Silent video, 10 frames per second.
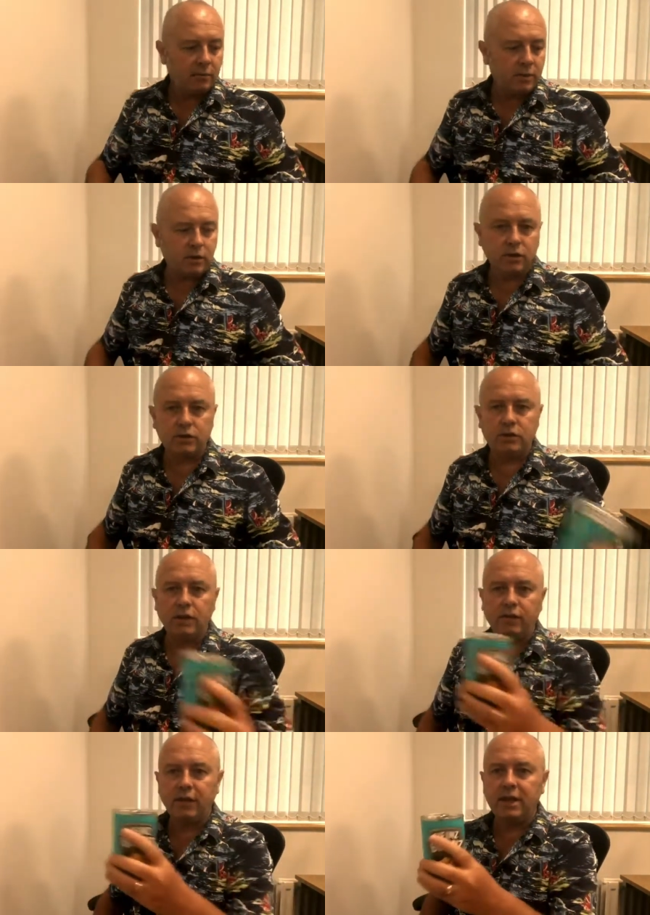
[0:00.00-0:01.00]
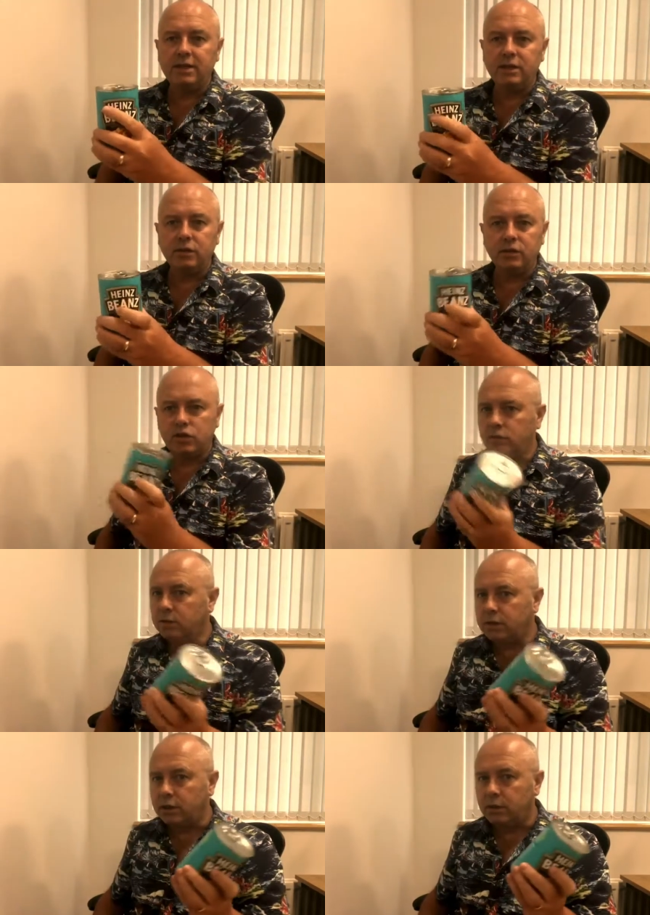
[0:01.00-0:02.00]
because if it isn't,
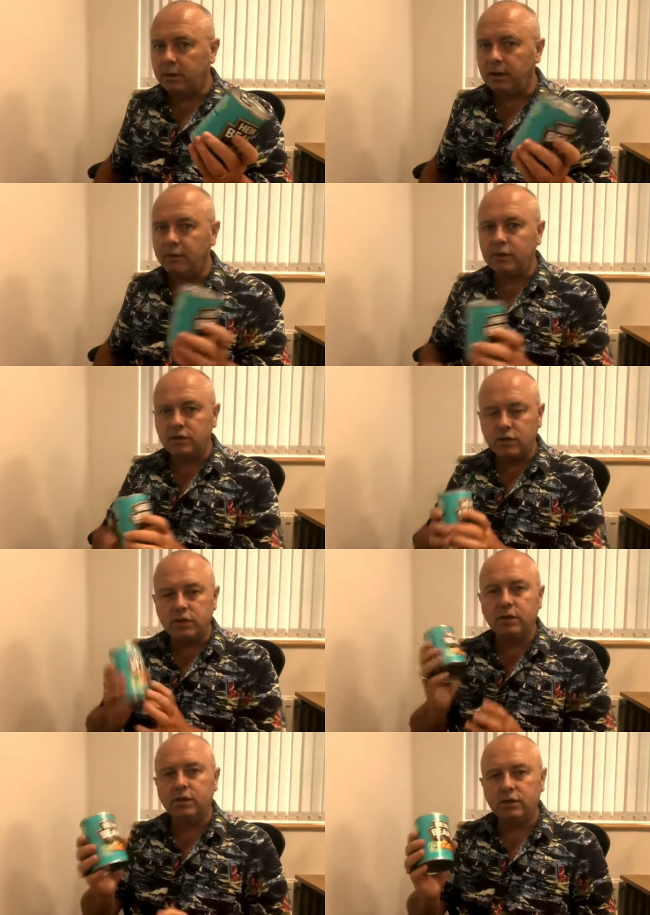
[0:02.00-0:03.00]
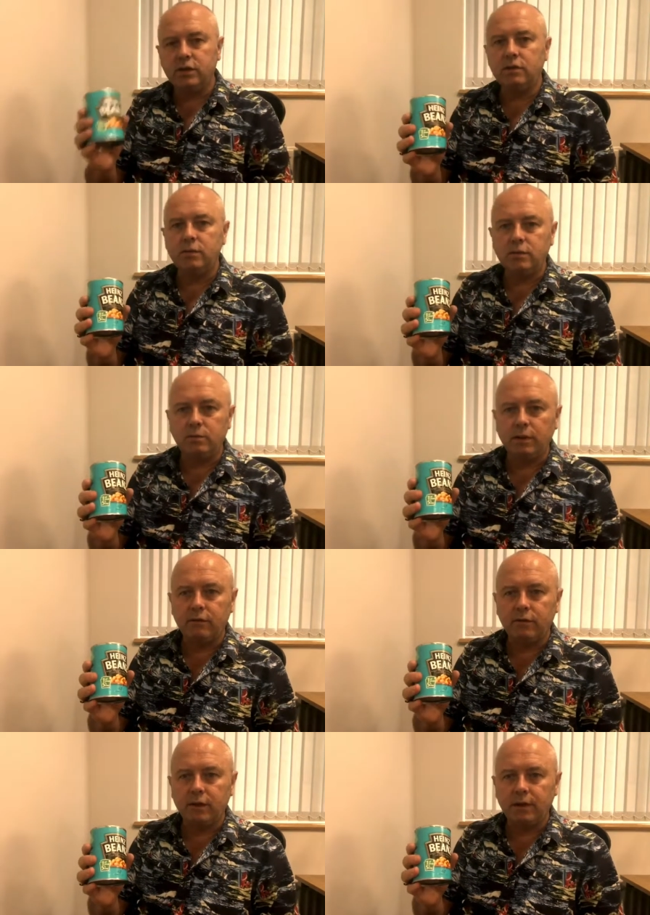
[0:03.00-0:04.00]
somebody's got to pay for it, so it's the consumer who's paying
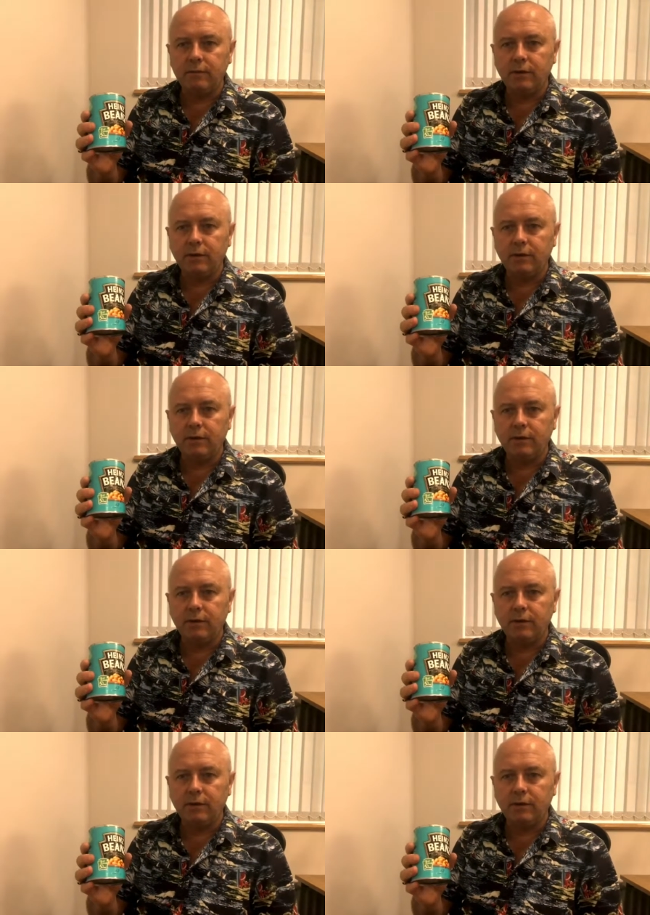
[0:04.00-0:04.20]
for it.